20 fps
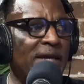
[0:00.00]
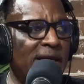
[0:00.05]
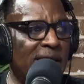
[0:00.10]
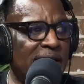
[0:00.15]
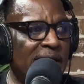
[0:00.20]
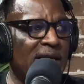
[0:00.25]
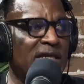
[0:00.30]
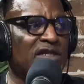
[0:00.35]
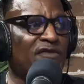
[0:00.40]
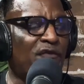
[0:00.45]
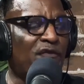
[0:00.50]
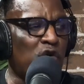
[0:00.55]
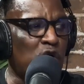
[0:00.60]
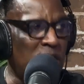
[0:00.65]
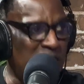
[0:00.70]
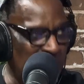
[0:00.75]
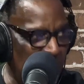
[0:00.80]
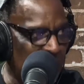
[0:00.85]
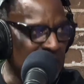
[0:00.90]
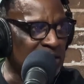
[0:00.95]
it is for
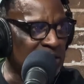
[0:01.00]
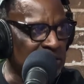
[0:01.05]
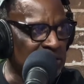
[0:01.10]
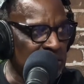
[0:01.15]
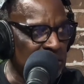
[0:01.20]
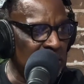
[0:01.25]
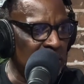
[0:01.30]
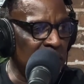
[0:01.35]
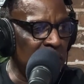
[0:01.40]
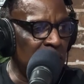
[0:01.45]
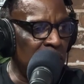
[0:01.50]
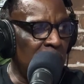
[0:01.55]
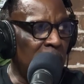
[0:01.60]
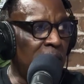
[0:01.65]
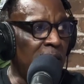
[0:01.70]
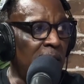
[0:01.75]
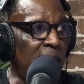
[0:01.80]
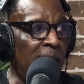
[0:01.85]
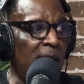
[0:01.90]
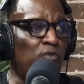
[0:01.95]
us,
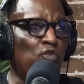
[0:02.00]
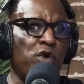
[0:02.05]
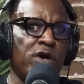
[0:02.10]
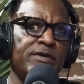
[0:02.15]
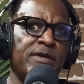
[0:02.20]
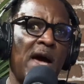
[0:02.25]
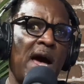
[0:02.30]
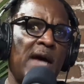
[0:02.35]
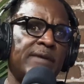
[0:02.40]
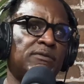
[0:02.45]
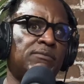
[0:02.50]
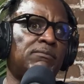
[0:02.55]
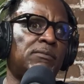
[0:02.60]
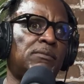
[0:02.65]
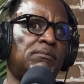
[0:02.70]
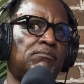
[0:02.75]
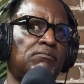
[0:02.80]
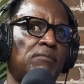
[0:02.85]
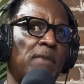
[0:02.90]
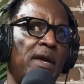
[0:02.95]
and we're not
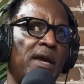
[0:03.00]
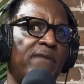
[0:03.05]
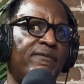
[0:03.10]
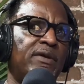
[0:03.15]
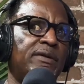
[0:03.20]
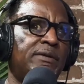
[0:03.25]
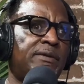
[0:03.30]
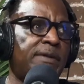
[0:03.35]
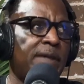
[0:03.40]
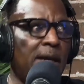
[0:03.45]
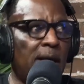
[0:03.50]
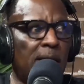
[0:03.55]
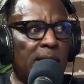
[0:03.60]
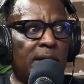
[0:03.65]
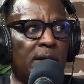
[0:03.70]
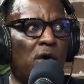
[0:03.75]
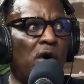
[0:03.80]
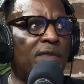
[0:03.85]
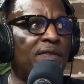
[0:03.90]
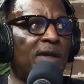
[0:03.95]
even
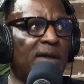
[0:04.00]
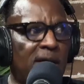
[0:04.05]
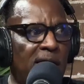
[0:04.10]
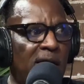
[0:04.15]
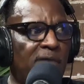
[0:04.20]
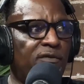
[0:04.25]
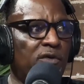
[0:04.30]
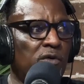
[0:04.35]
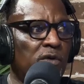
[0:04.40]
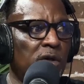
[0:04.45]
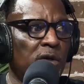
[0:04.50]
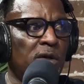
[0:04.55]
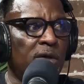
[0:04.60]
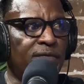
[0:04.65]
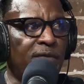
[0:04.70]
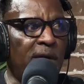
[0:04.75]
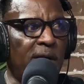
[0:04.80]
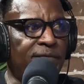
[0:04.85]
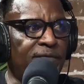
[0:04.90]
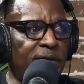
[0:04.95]
dealing on the level
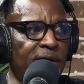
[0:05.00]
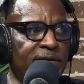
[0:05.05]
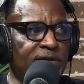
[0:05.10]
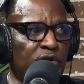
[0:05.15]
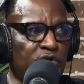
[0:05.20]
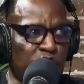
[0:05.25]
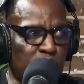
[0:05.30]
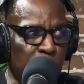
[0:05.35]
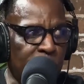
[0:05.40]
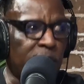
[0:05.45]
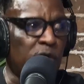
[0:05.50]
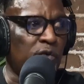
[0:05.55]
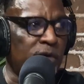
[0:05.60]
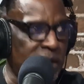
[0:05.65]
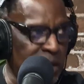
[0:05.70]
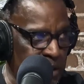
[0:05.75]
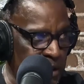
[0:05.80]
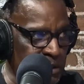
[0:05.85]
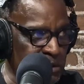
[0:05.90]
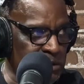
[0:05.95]
that this
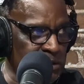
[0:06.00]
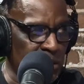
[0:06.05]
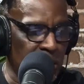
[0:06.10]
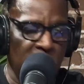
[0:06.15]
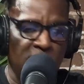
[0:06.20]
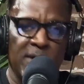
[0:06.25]
trickery is.